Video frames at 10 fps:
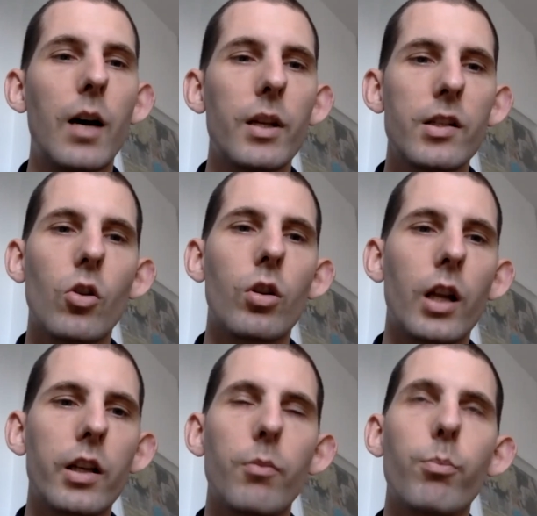It's not
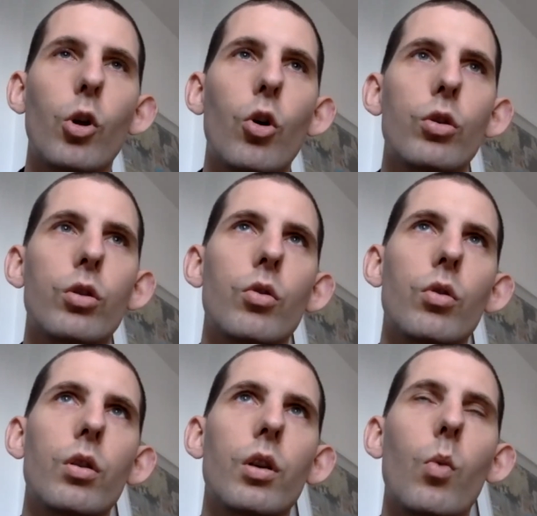like a blog
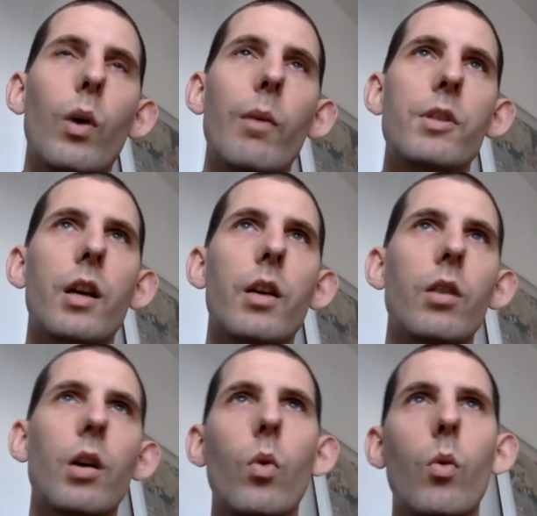or a website.
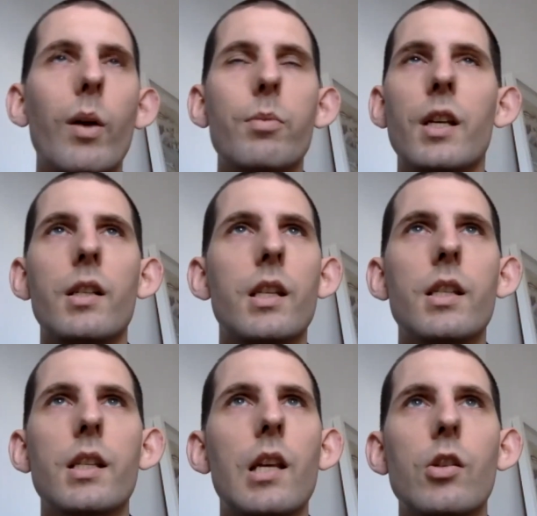Websites these
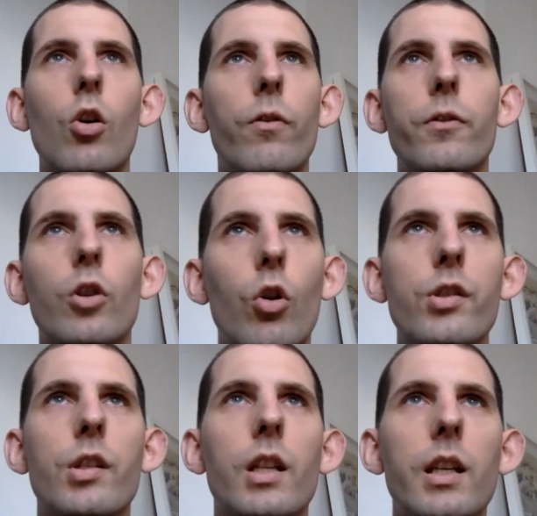days are often
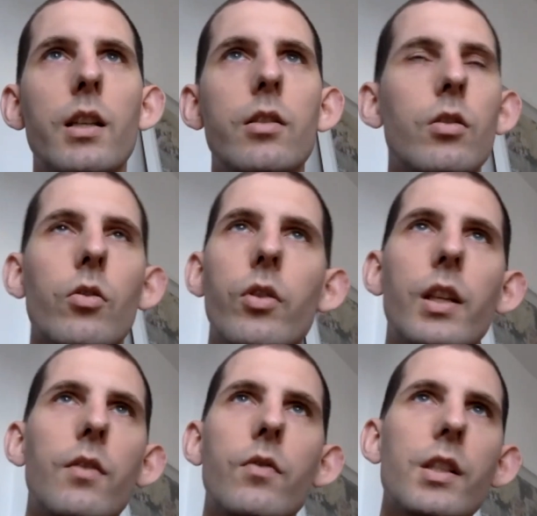constantly, you know, you
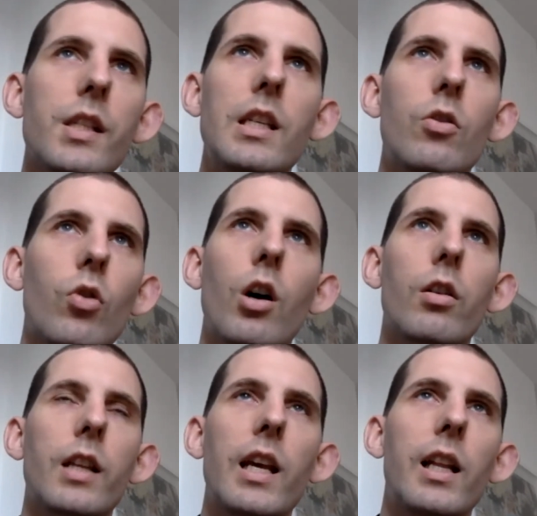think of Dezeen or Arc
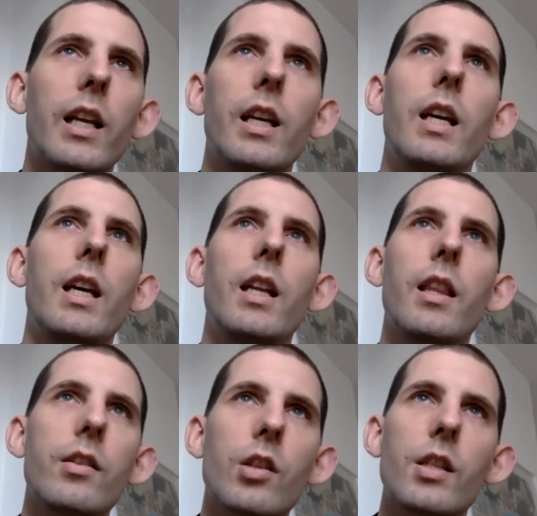Daily,
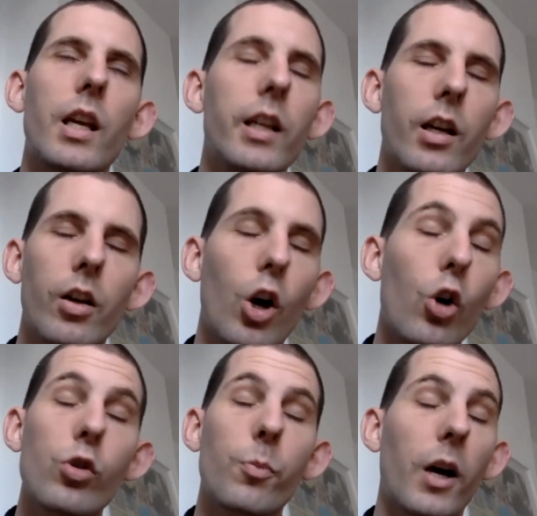there's just like a
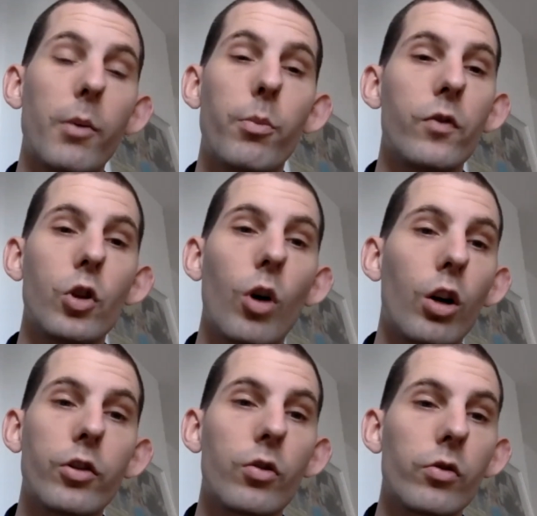hose pipe of new
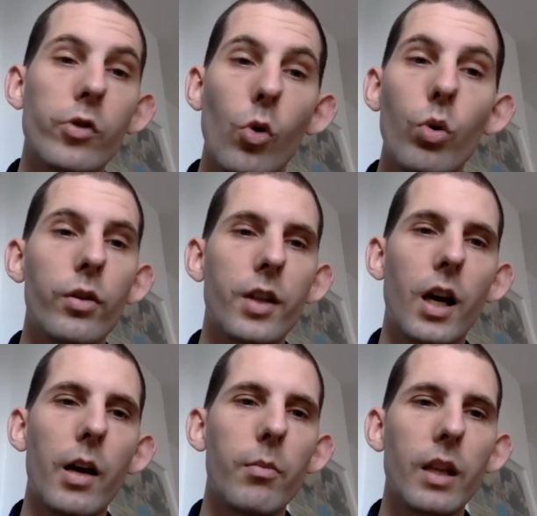articles all the
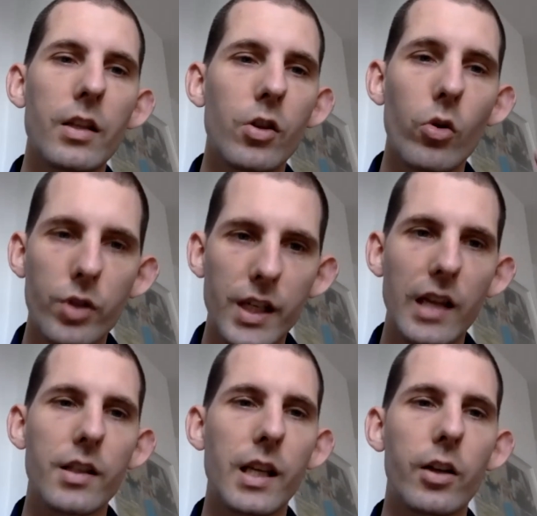time. There's no
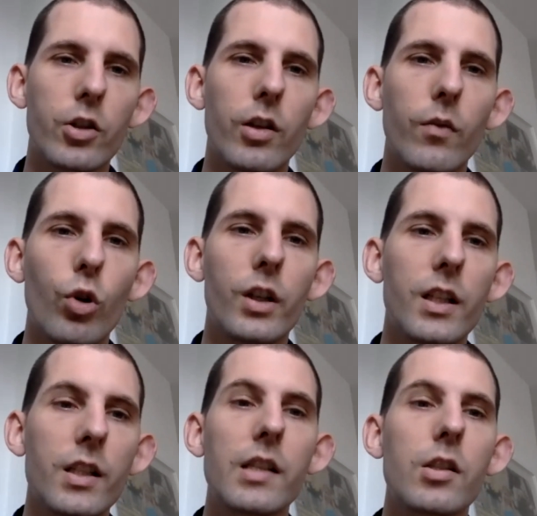sense actually of what it
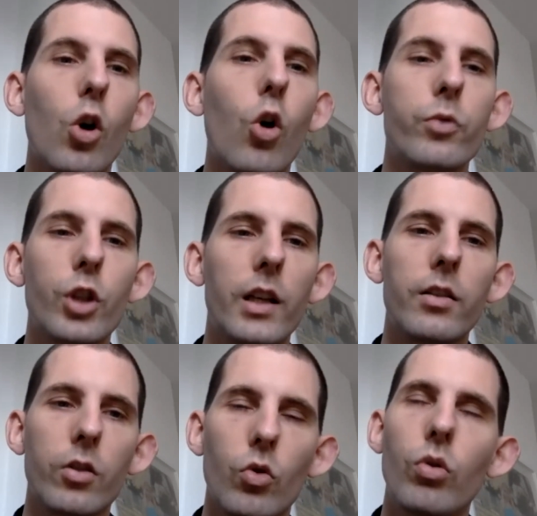is as an object
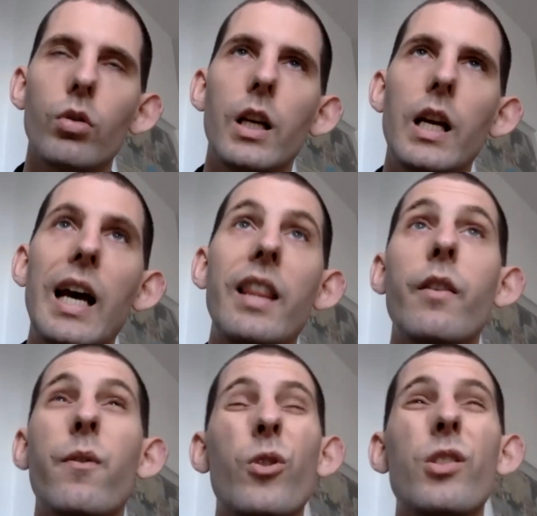at all. And
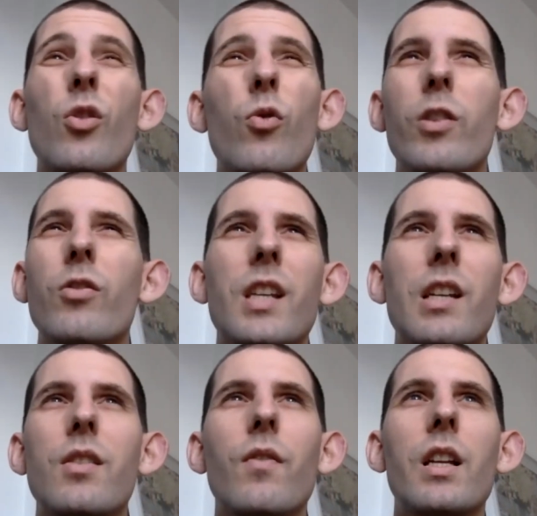therefore there's no real
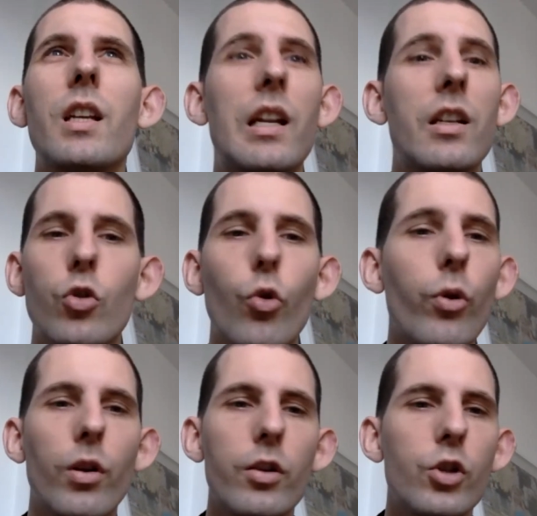sense of any
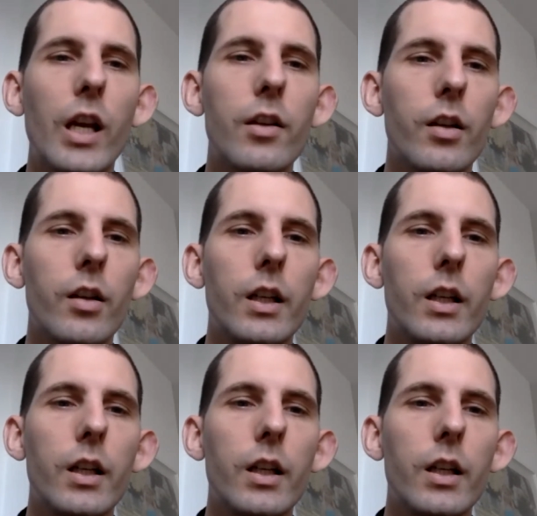editorial agenda.